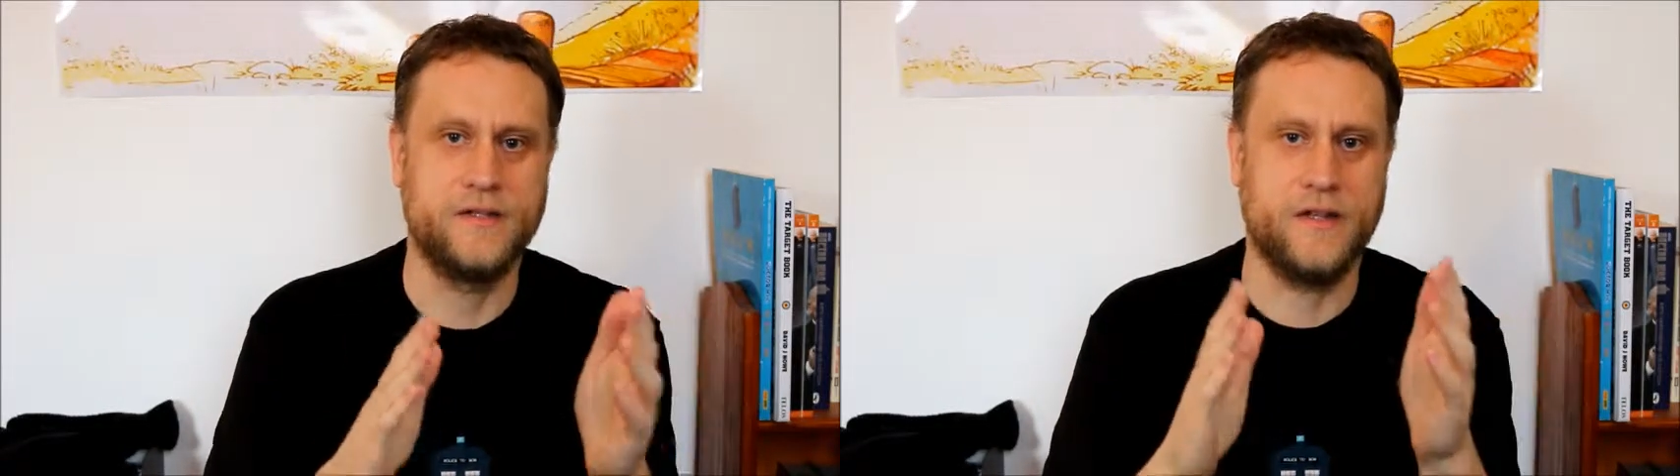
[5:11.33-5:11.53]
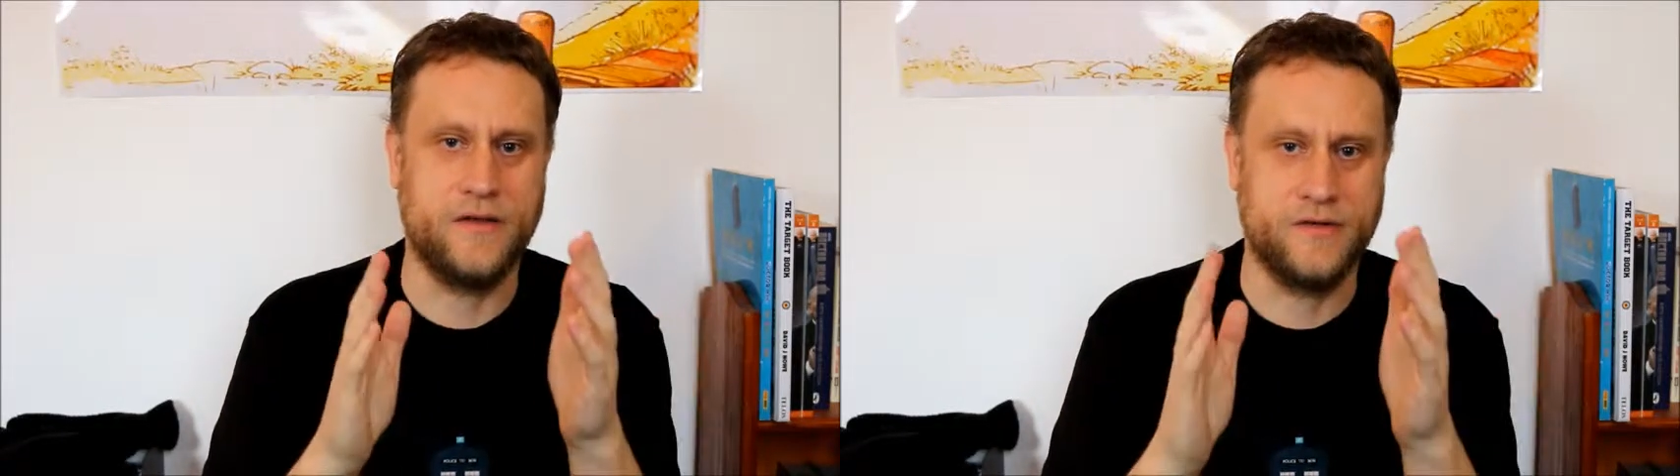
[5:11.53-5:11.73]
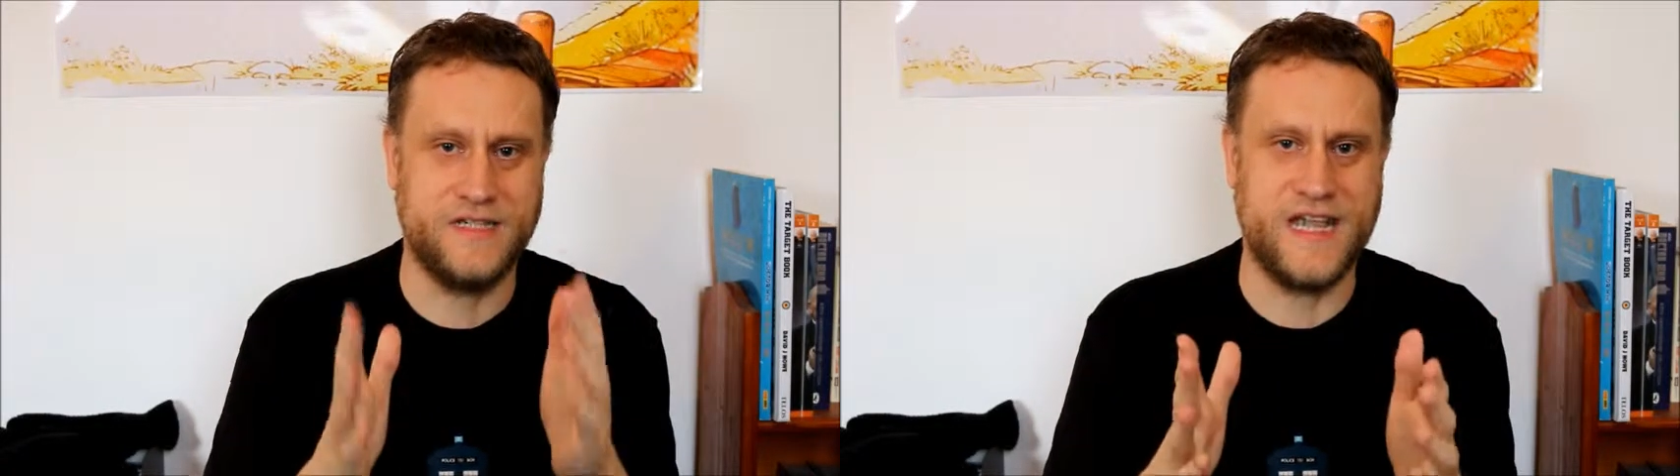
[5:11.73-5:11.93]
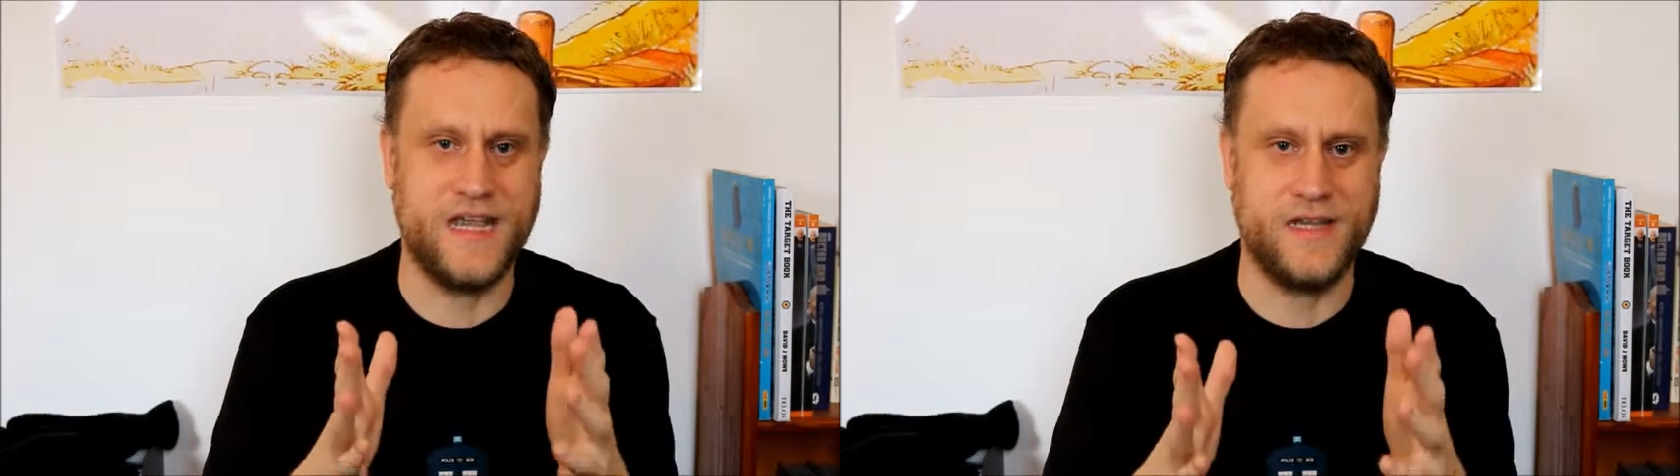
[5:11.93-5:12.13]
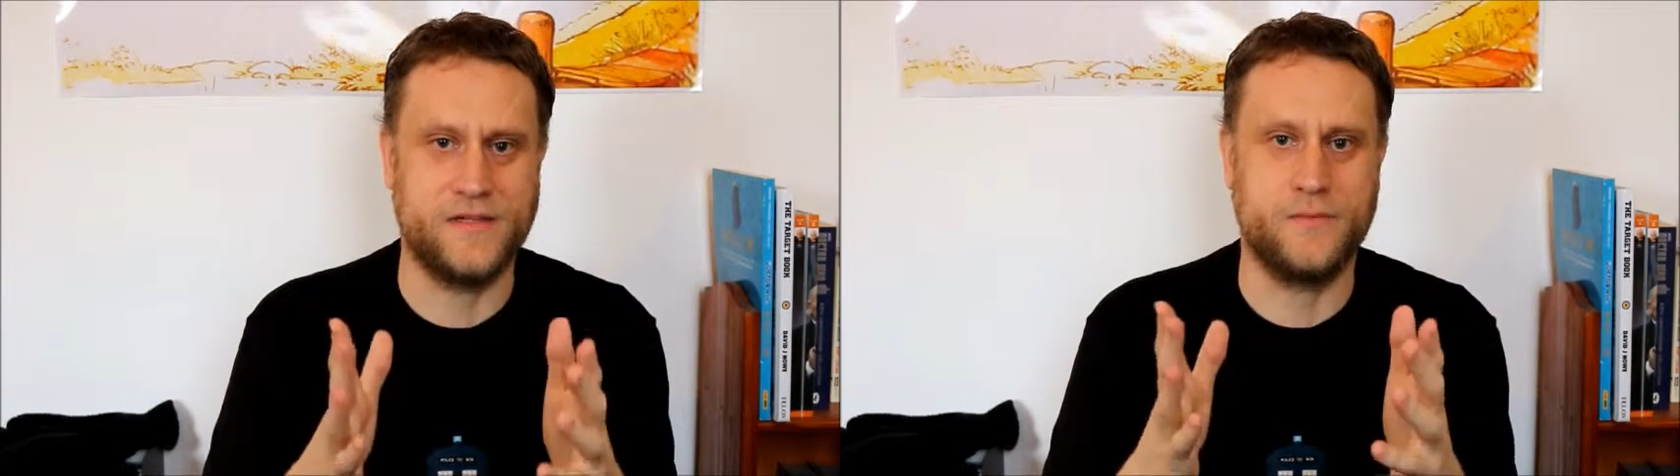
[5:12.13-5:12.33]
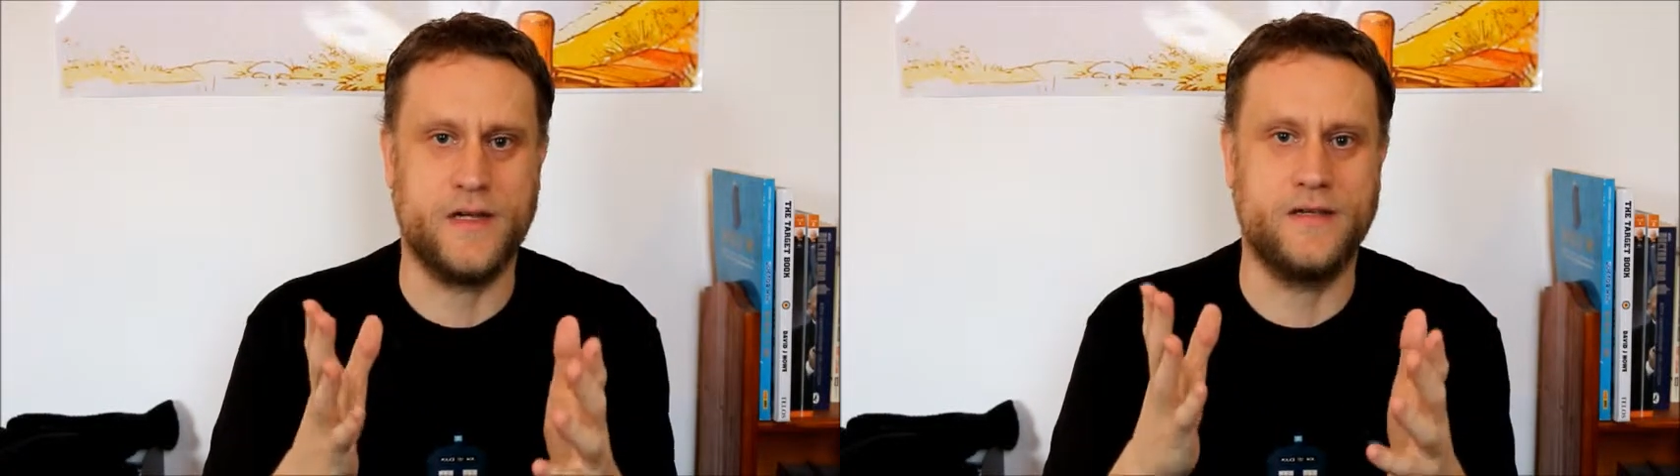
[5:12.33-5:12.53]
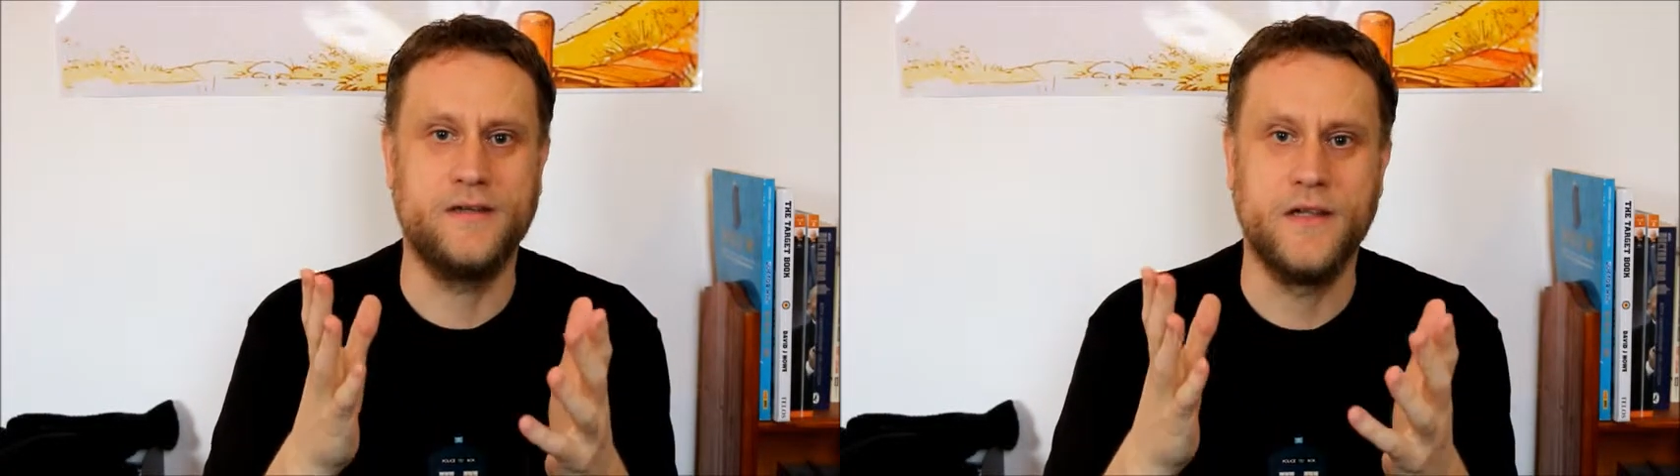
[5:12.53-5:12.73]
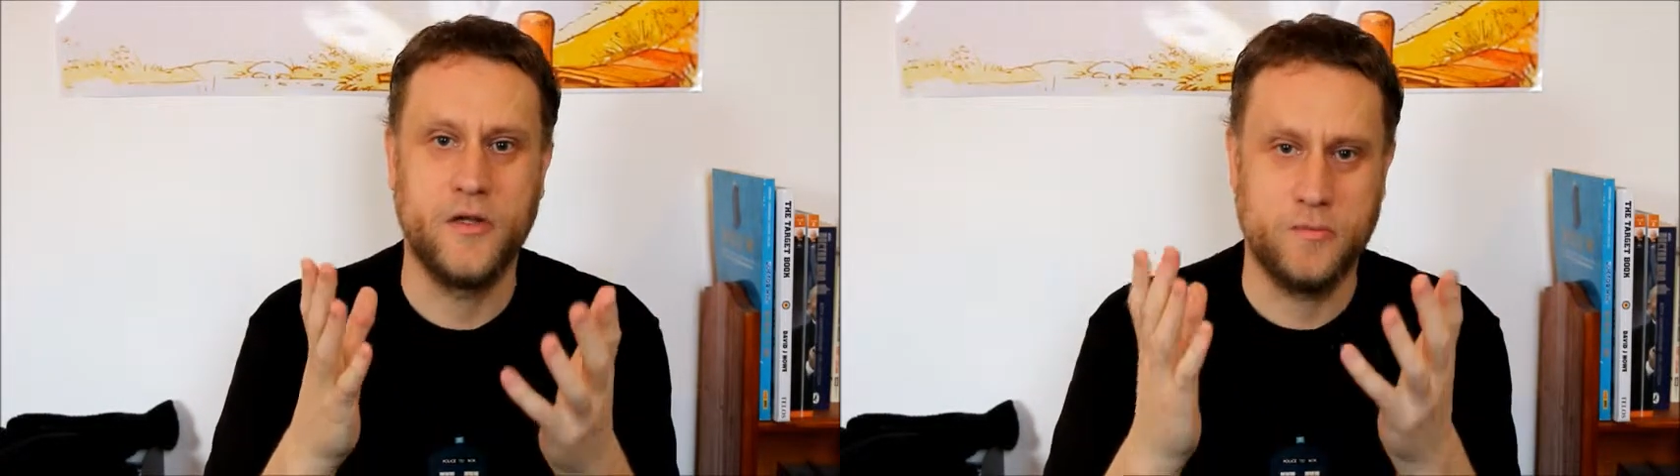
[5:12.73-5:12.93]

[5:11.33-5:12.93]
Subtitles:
So there are days when